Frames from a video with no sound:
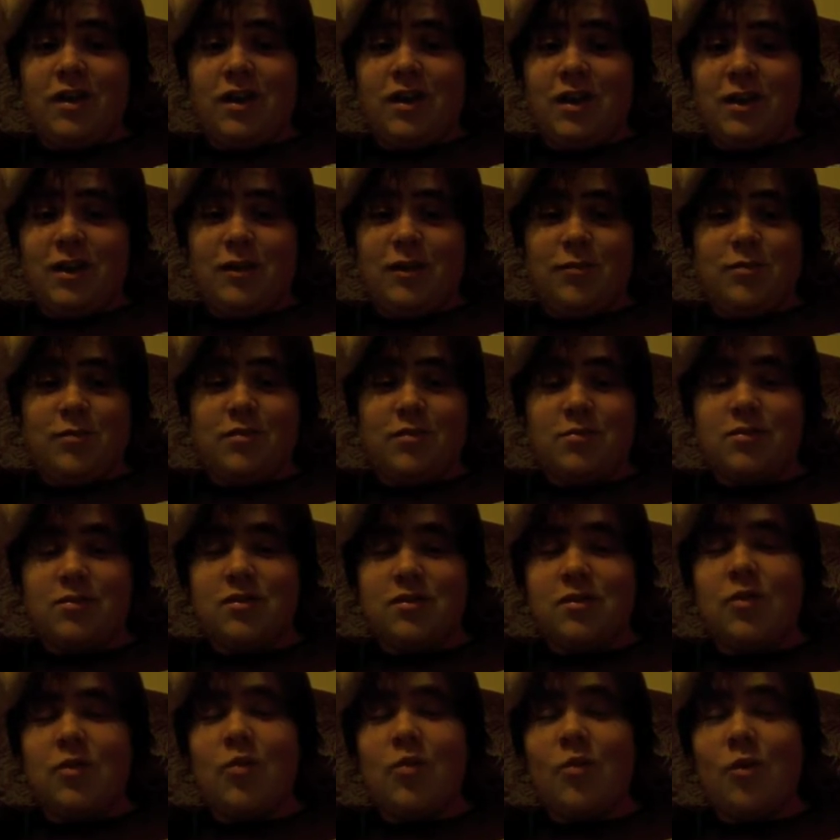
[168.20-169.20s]
and it's one of the
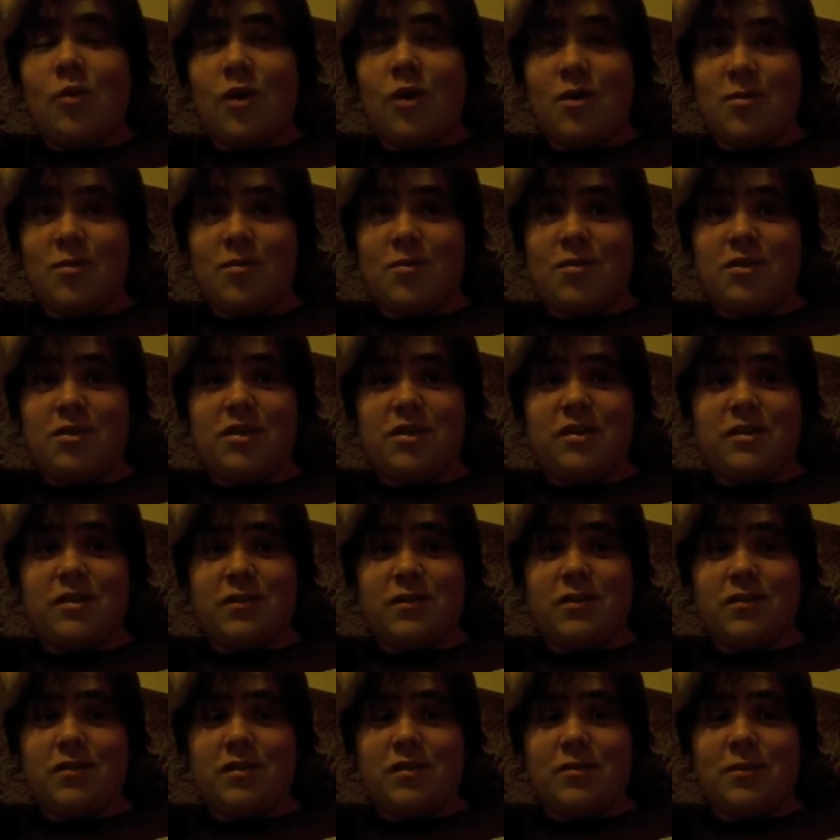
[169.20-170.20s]
most horrible things
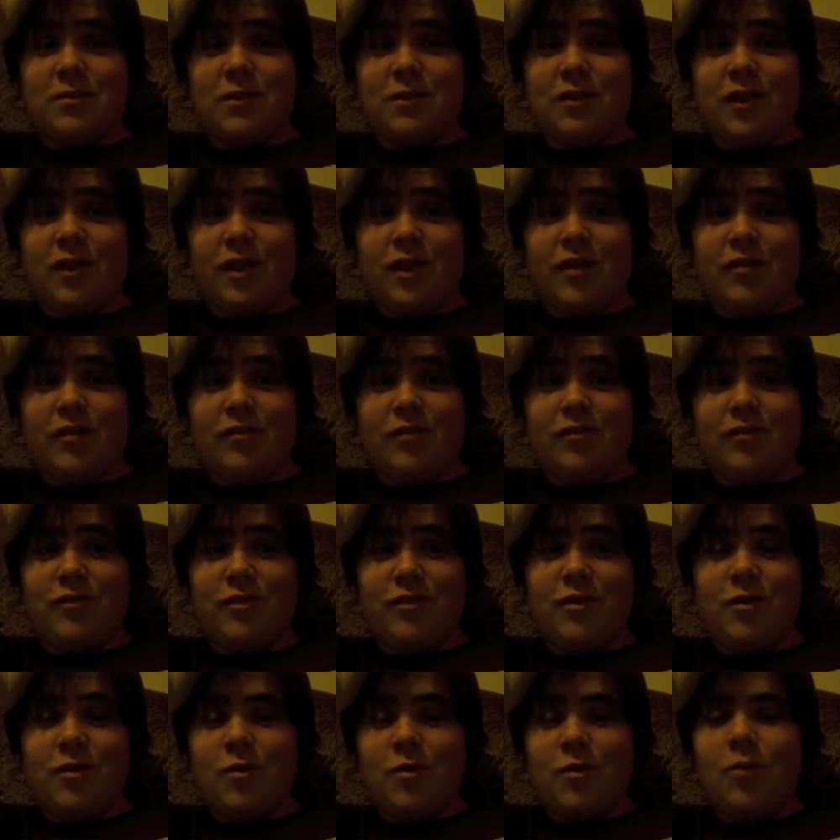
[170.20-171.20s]
I've ever seen in my life.
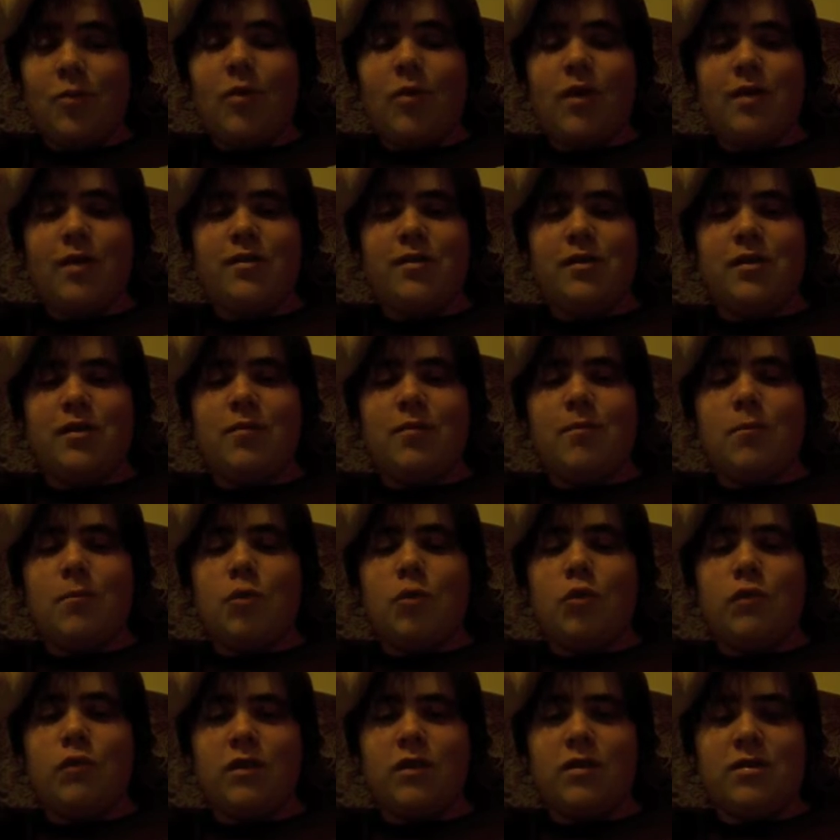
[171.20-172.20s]
Why isn't it a
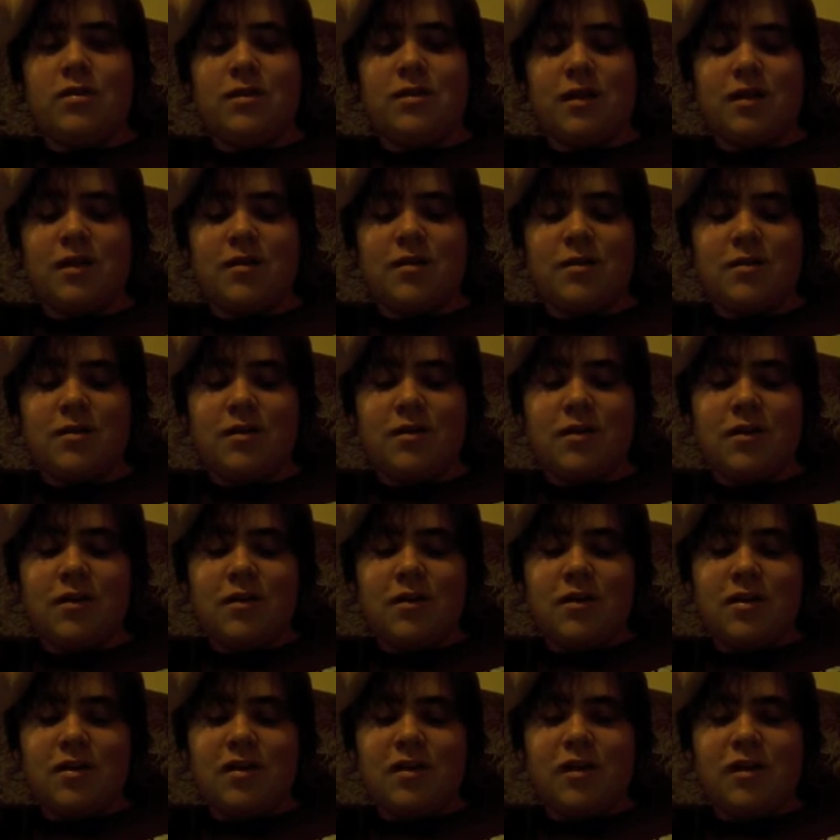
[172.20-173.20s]
movie? It's
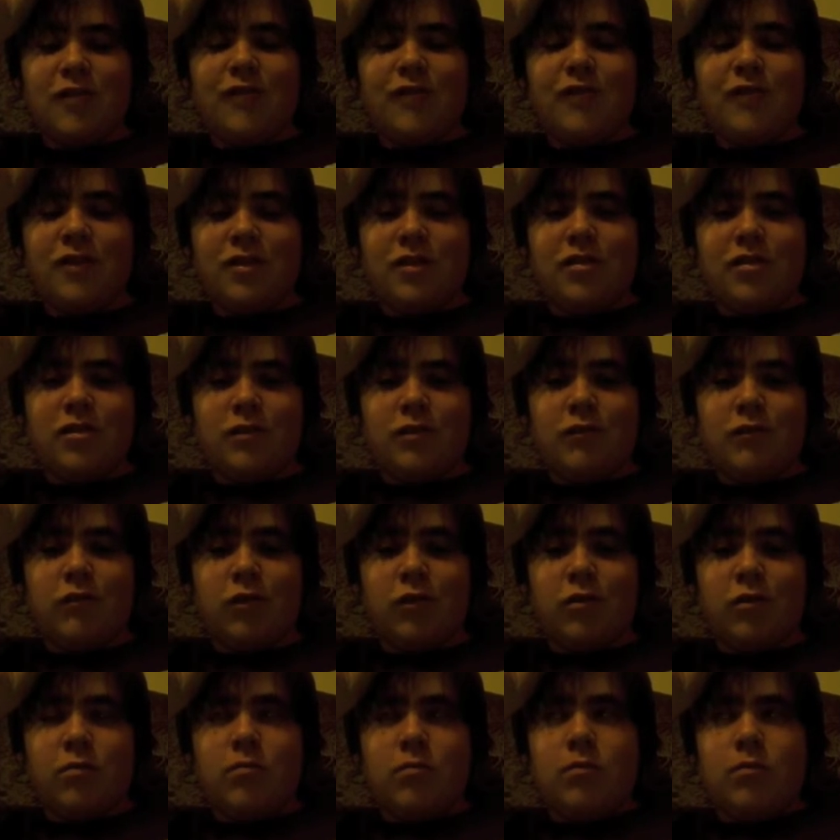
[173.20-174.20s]
not offensive.
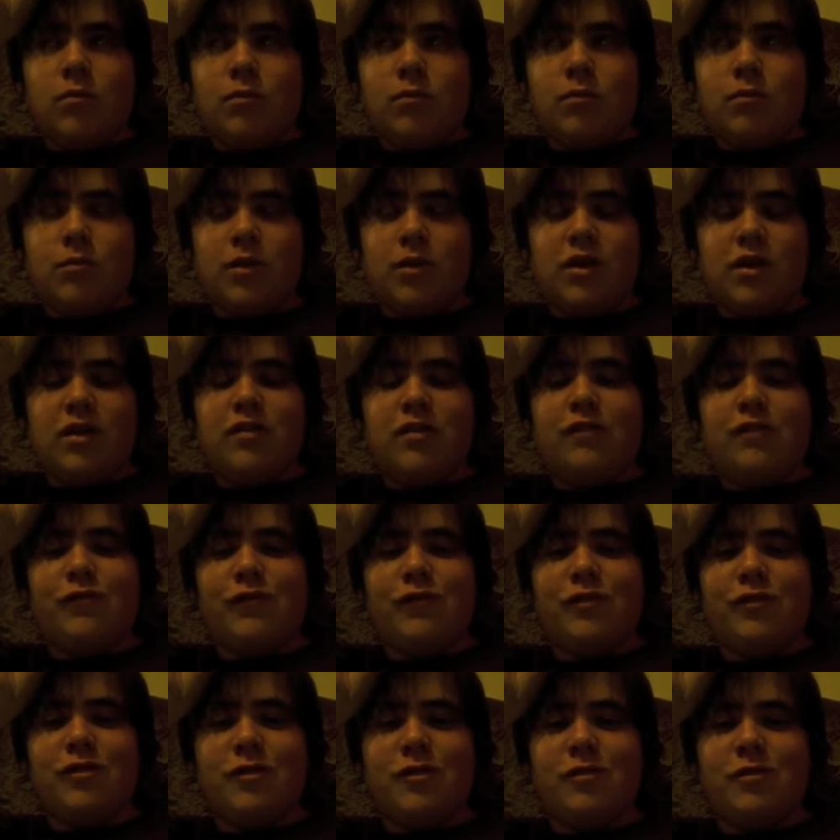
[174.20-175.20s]
Well, it is
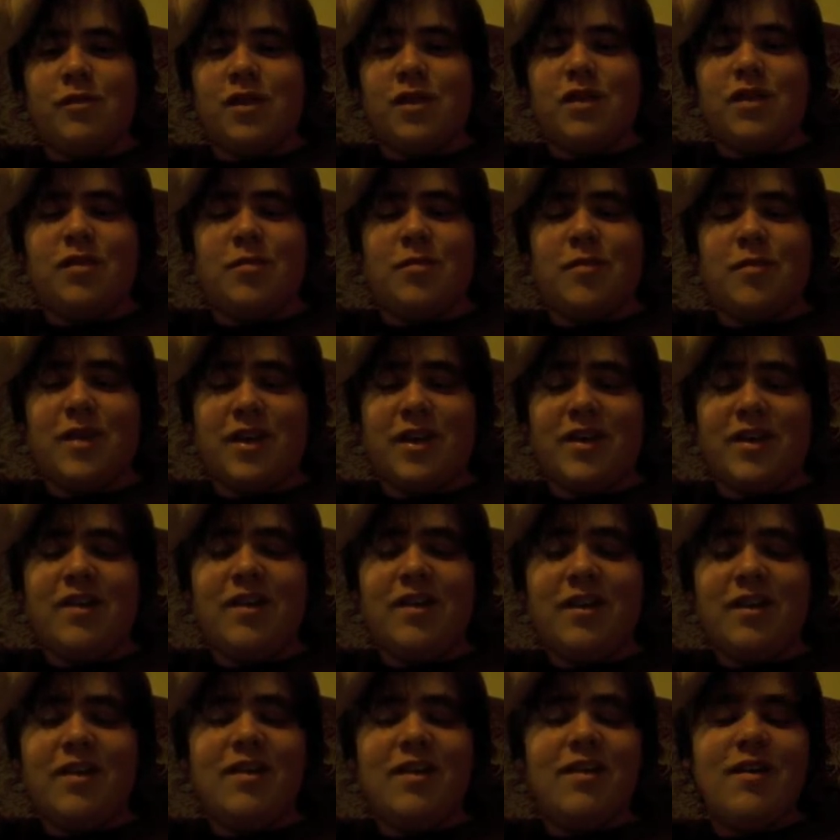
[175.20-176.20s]
offensive, but not to me.
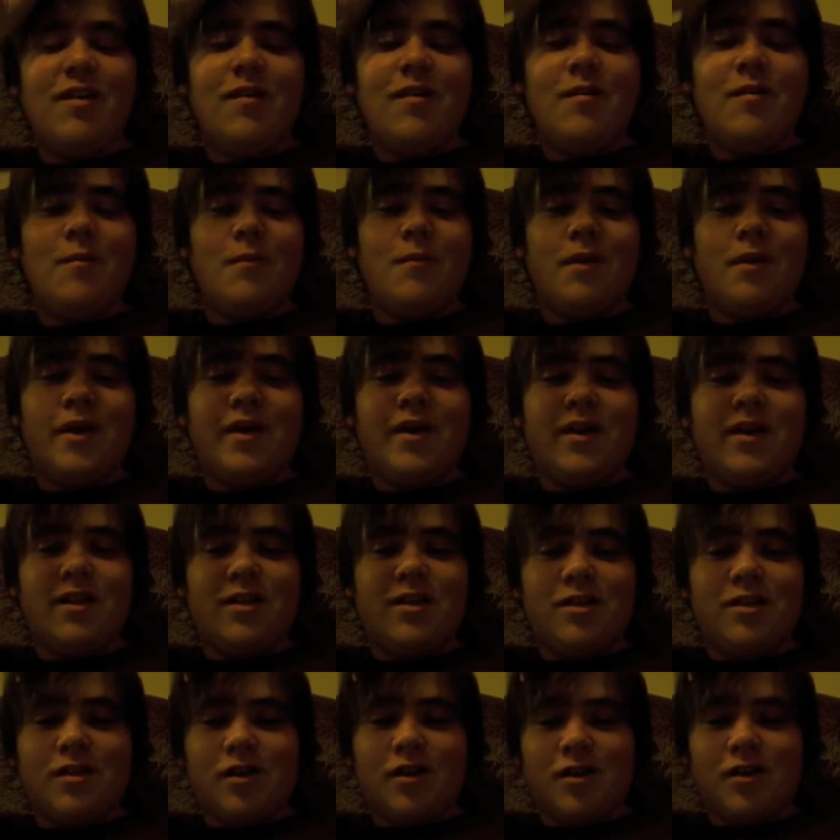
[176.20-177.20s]
But
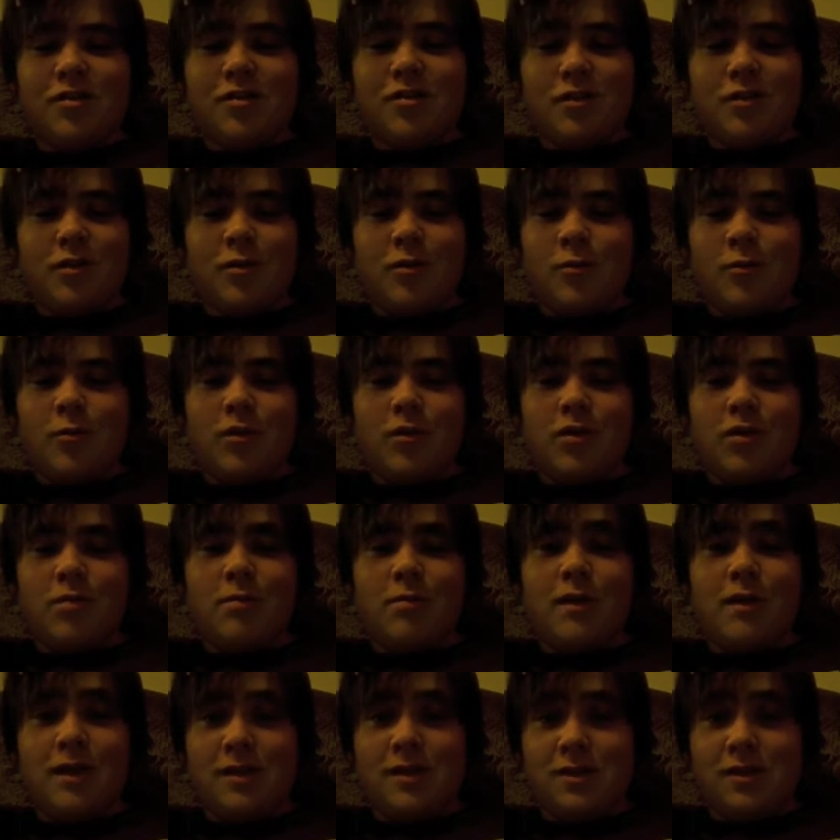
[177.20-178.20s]
it's also one of the
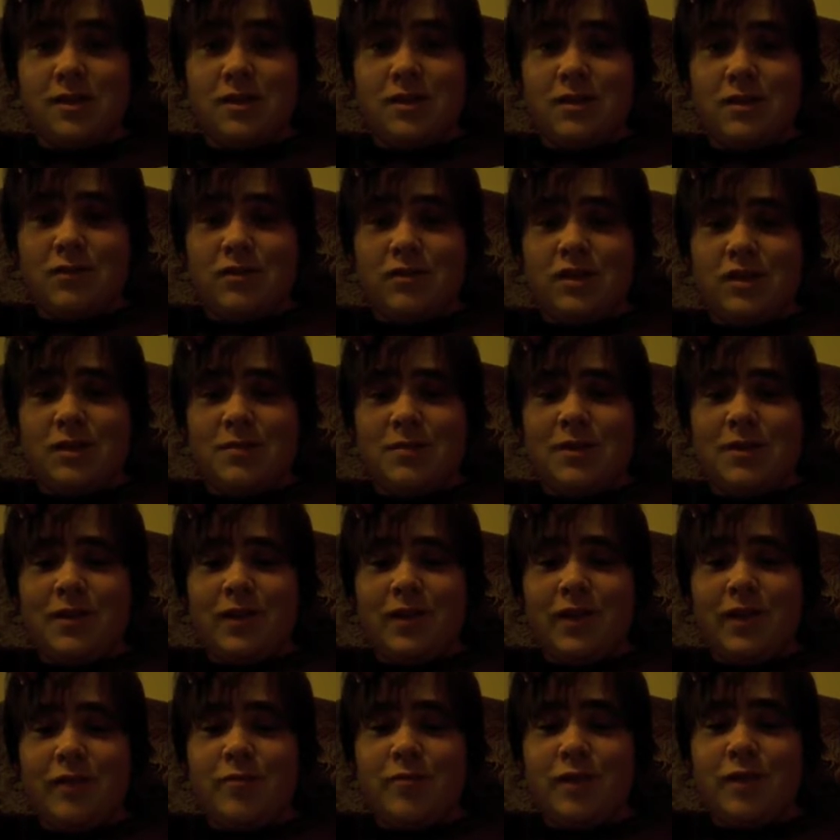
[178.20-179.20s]
best things I've ever seen in my
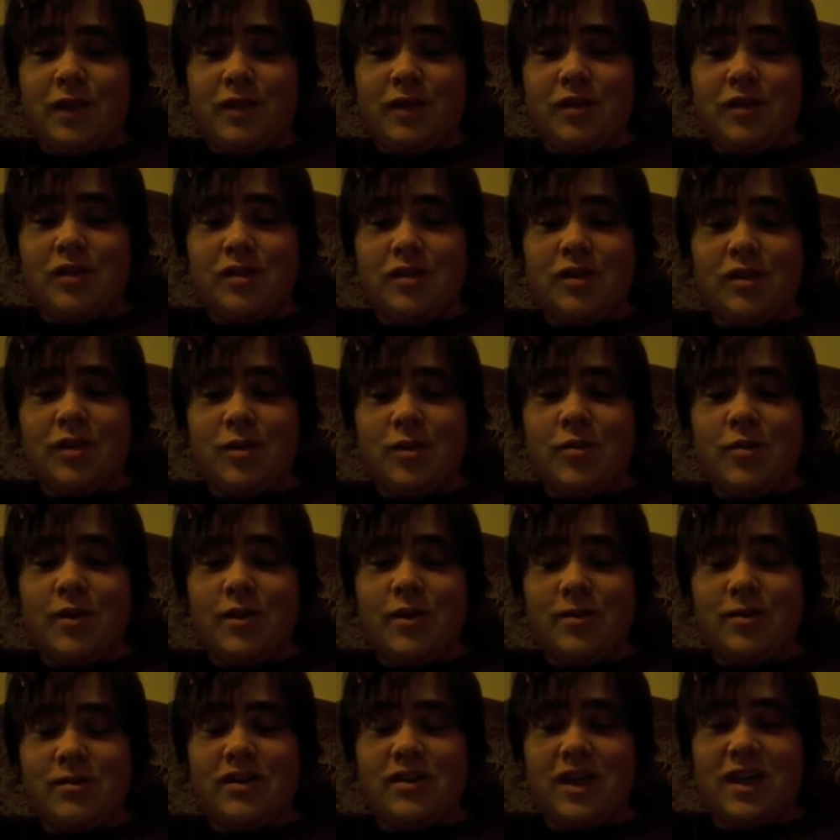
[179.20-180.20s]
life because it's so
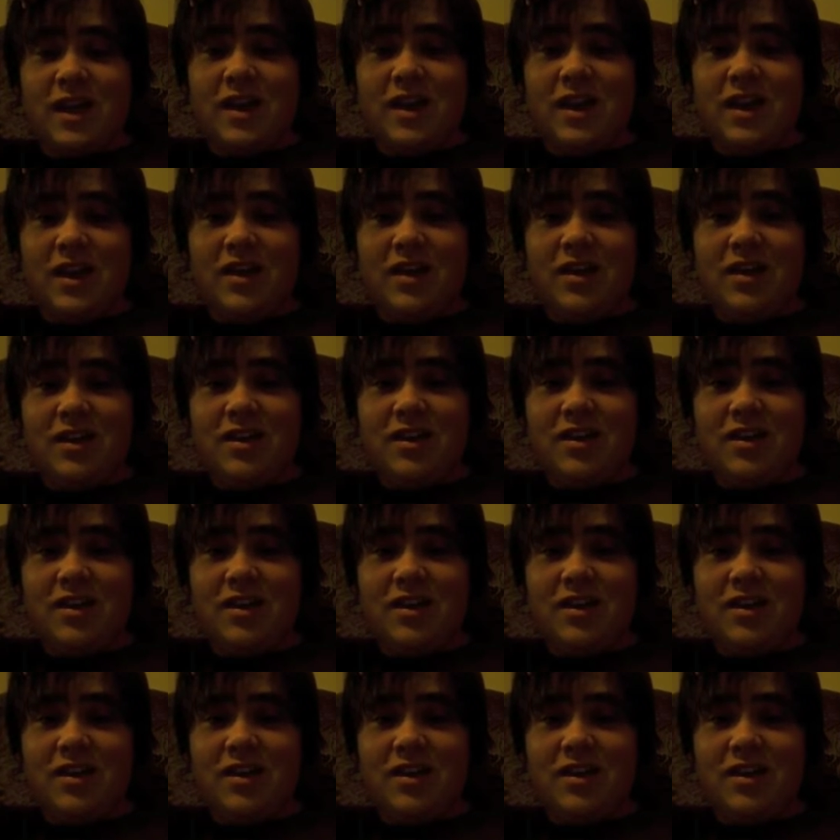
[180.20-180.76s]
entertaining